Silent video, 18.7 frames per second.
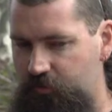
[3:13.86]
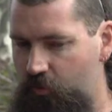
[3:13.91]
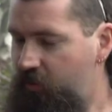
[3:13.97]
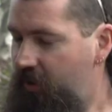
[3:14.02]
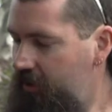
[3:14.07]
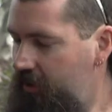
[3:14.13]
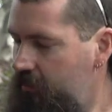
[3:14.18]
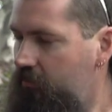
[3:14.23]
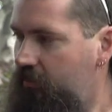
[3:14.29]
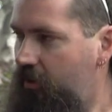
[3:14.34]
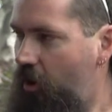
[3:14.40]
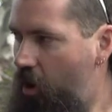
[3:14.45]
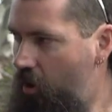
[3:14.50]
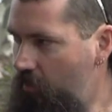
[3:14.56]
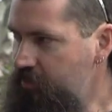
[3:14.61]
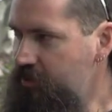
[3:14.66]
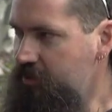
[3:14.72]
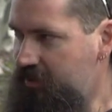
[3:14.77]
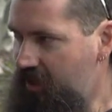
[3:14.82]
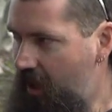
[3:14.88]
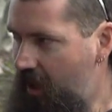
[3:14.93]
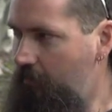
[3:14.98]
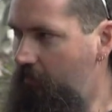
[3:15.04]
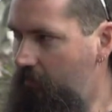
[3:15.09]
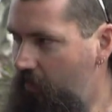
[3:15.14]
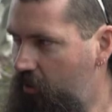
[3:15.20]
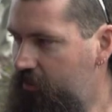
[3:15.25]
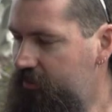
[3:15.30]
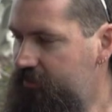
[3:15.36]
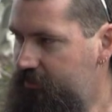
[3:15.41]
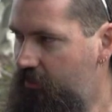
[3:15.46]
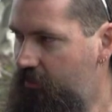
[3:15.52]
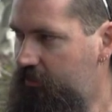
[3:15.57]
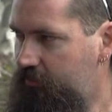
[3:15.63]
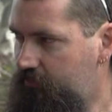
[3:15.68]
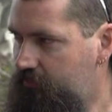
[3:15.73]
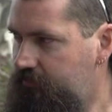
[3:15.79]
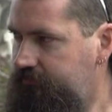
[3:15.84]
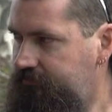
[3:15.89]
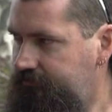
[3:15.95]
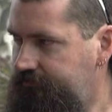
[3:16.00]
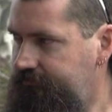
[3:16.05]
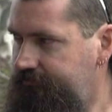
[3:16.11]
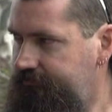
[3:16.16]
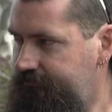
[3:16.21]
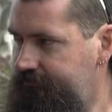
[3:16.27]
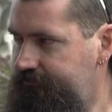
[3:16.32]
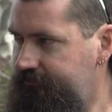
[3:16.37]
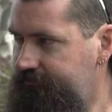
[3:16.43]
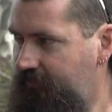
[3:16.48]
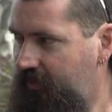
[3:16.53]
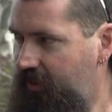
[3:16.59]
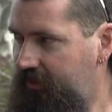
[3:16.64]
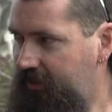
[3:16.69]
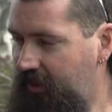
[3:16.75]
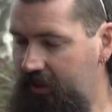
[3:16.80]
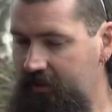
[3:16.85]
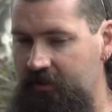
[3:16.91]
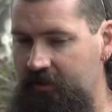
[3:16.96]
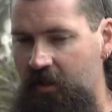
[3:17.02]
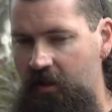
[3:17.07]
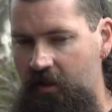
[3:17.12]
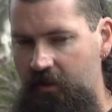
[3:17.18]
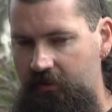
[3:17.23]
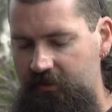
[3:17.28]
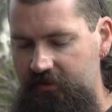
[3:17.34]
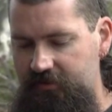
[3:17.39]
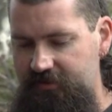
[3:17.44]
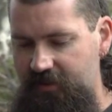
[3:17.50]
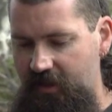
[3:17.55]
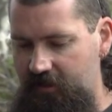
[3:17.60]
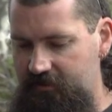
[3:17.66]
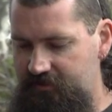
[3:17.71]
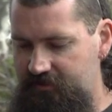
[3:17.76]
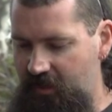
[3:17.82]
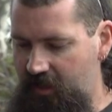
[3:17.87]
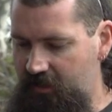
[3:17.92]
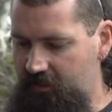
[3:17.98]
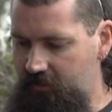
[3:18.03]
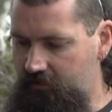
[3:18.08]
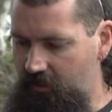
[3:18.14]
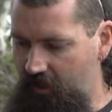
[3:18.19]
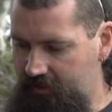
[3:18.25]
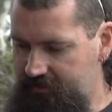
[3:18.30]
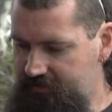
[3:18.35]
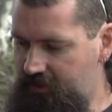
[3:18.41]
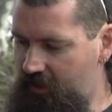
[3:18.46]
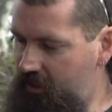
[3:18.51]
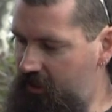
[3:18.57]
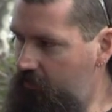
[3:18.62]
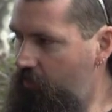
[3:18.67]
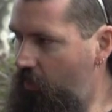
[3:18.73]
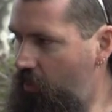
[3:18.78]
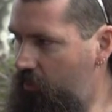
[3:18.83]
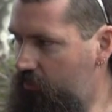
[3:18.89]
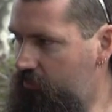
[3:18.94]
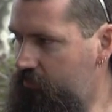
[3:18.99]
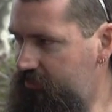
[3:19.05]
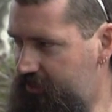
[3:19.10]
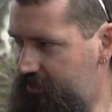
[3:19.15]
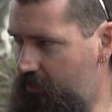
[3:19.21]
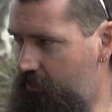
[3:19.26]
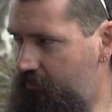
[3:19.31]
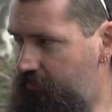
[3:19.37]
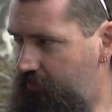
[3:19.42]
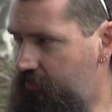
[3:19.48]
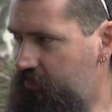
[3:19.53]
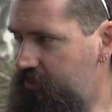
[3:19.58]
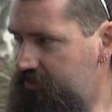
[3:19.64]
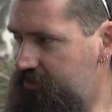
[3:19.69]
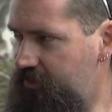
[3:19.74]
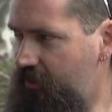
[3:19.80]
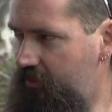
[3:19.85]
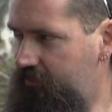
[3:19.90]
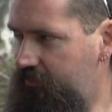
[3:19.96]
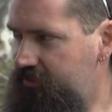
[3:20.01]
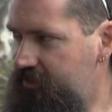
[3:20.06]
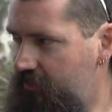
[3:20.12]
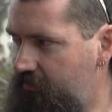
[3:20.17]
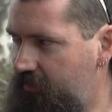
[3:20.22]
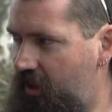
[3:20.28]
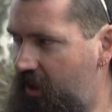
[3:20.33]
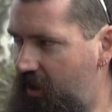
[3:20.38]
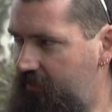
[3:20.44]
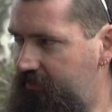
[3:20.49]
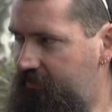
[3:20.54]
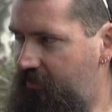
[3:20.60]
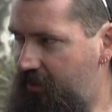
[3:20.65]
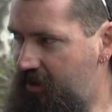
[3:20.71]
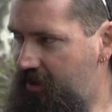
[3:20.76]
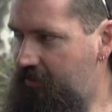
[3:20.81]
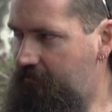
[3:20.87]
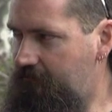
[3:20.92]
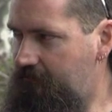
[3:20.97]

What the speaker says: get you an optioned up motorcycle. Okay, our standard models sell from just over $7.5 grand.